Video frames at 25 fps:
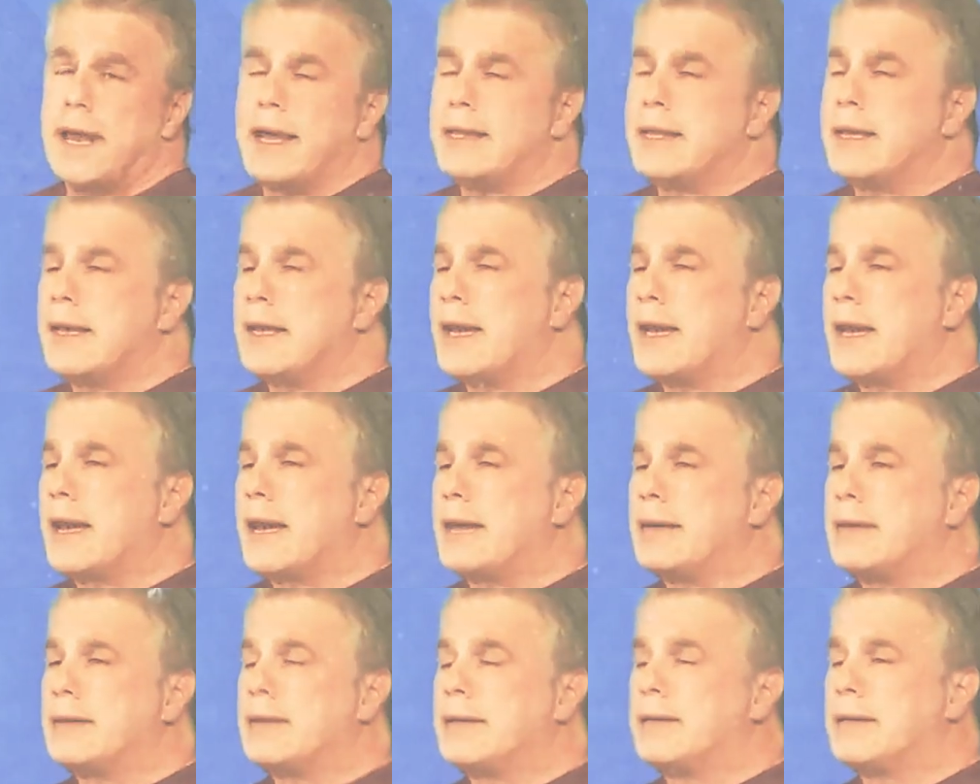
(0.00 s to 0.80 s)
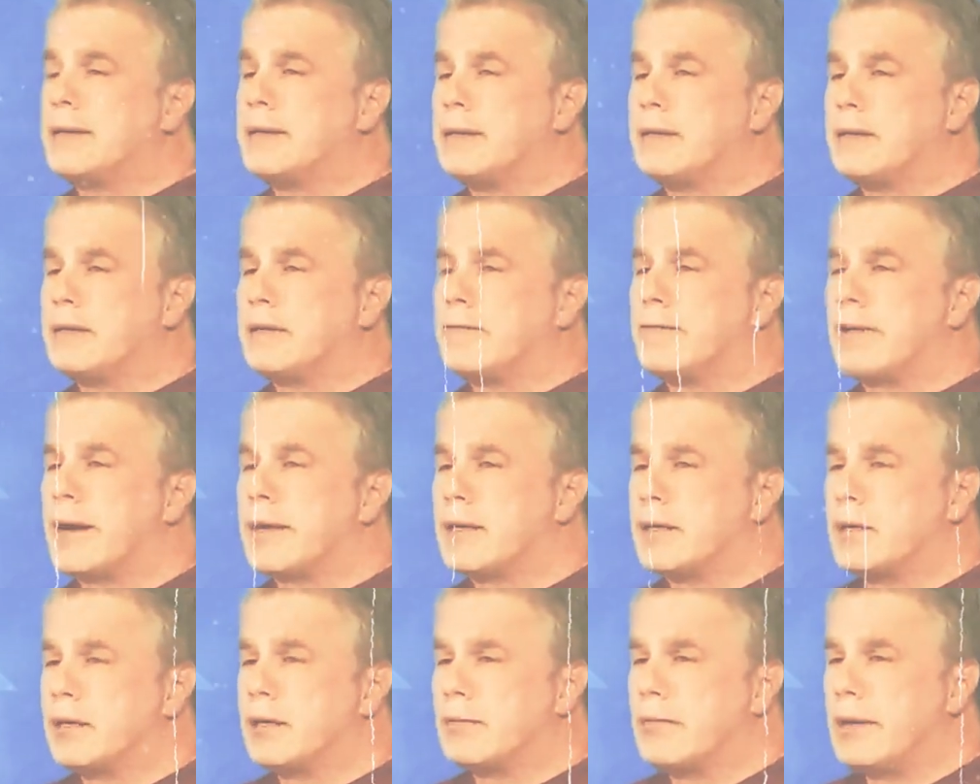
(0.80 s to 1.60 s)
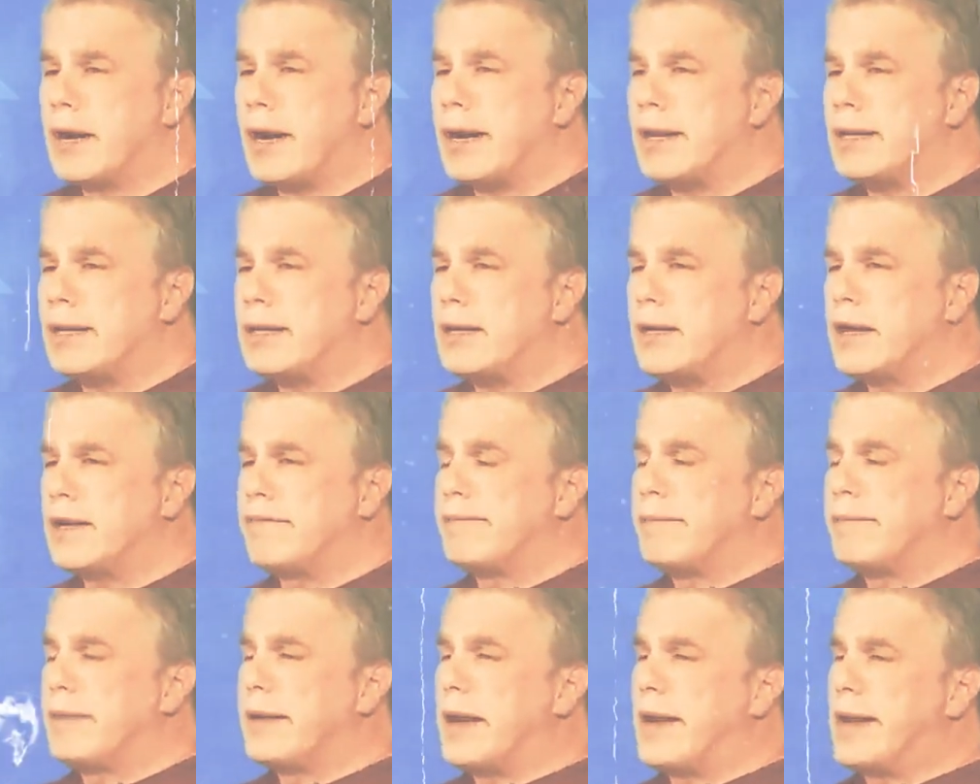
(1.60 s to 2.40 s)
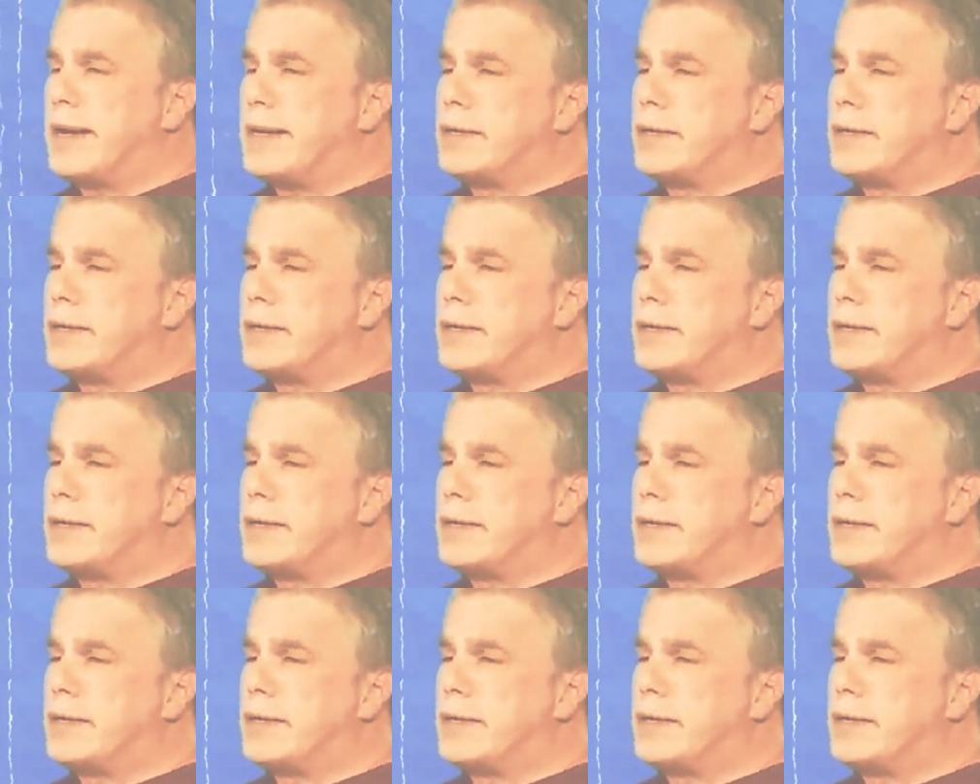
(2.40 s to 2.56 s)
they had Director Wray, the FBI